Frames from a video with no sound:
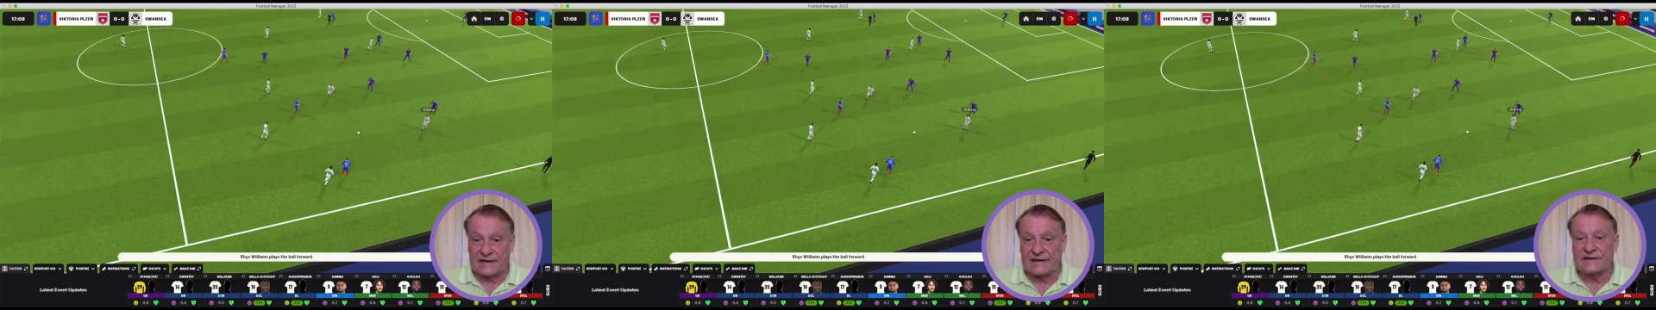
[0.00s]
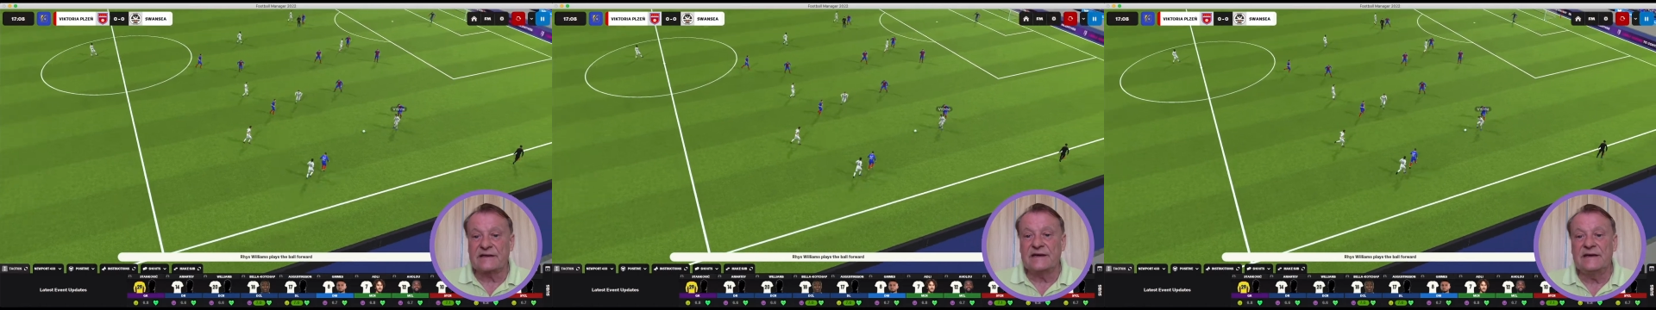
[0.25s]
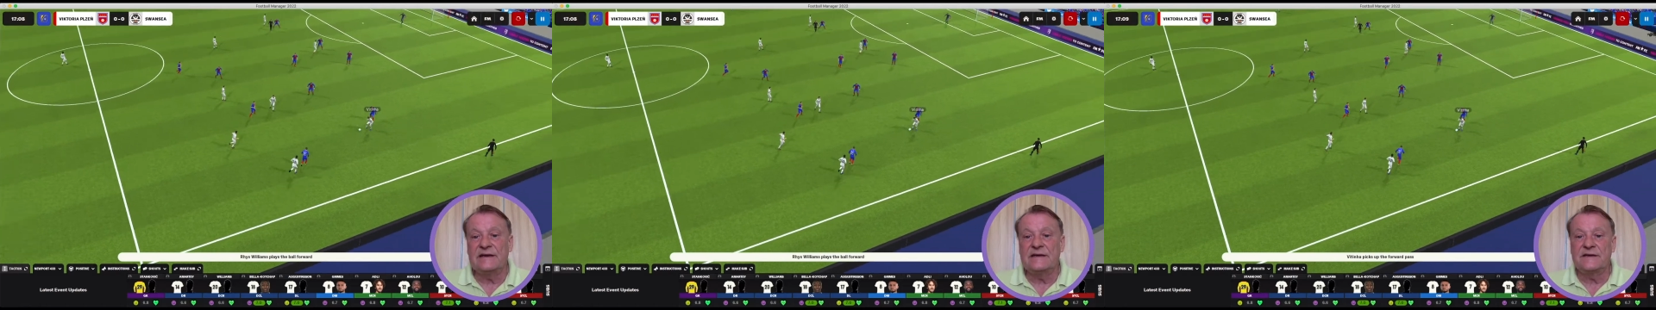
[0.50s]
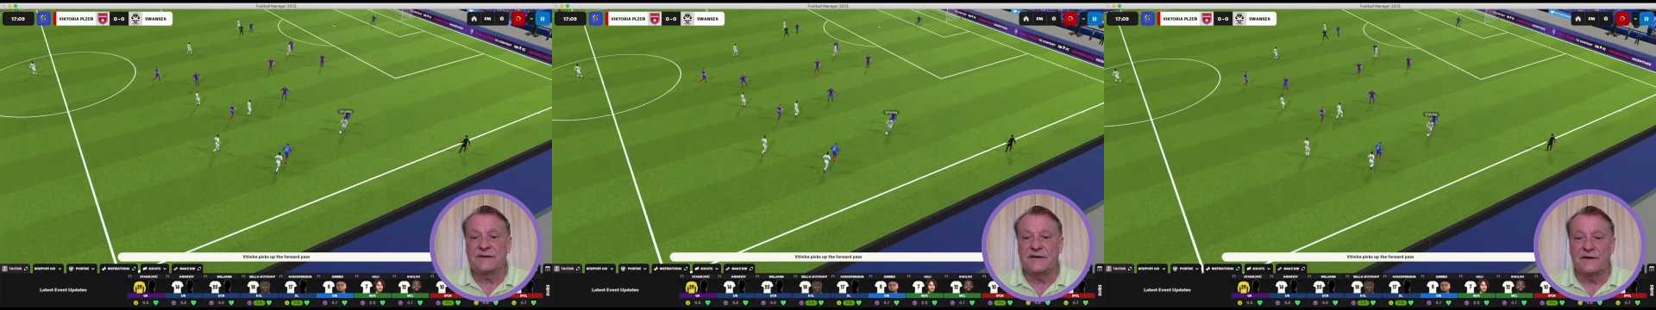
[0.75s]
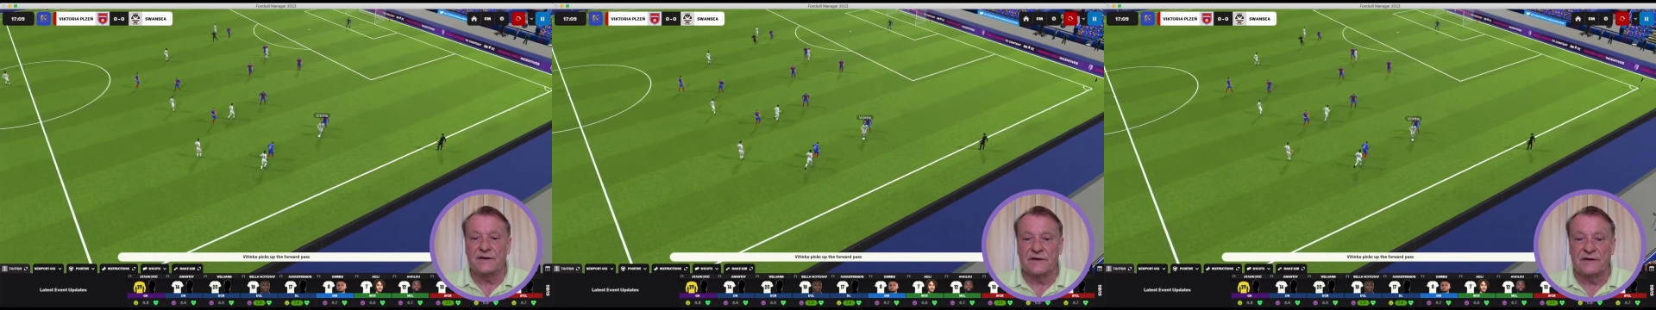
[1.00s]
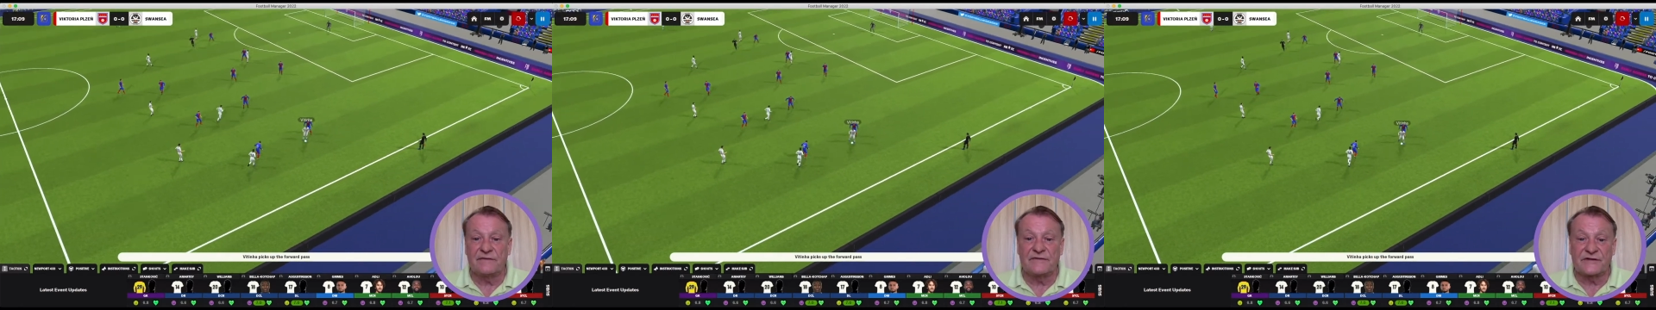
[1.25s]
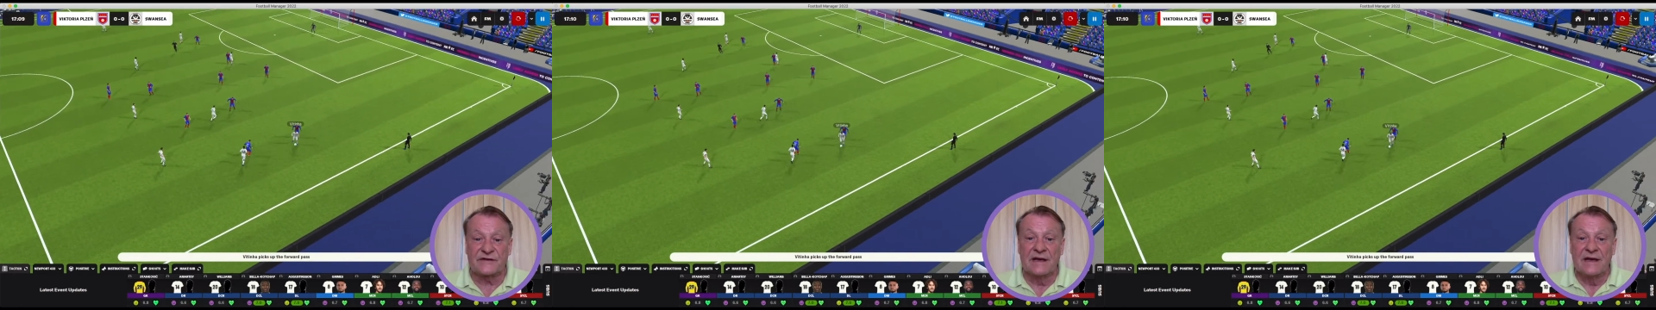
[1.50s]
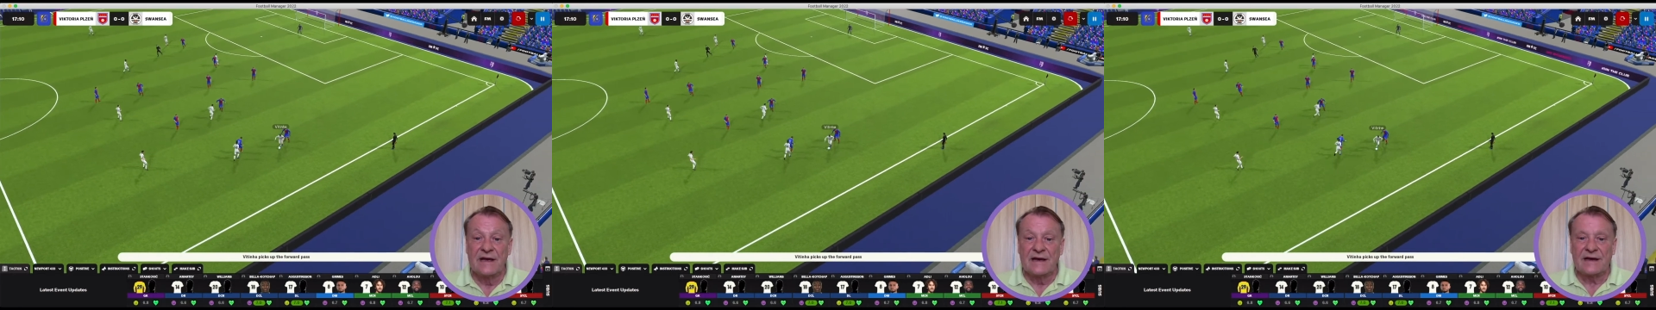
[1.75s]
Let's ease the nerves
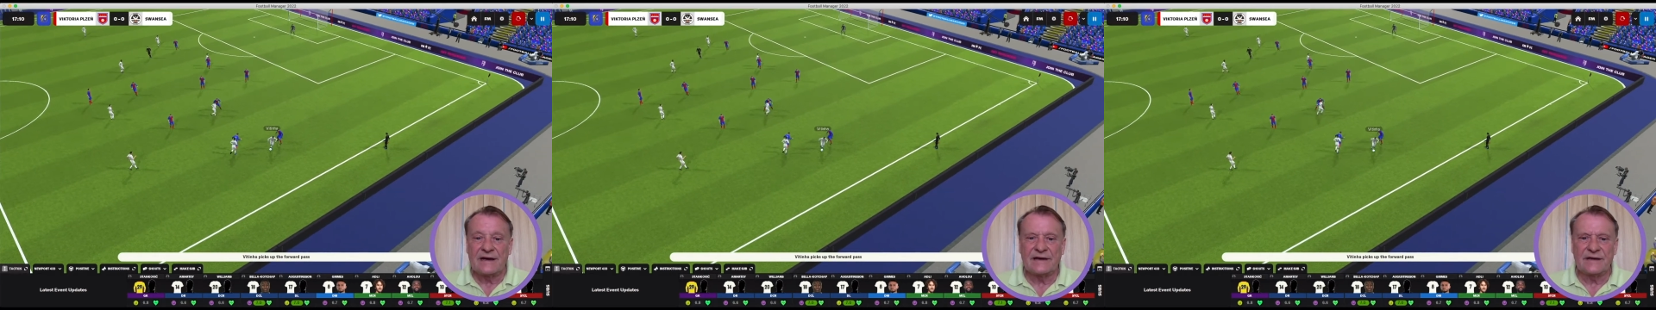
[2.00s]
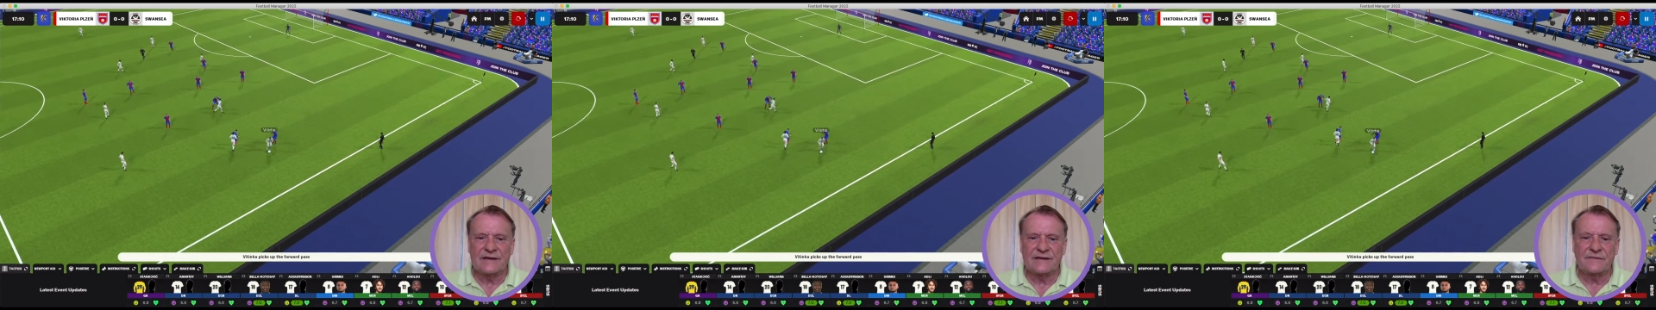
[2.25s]
as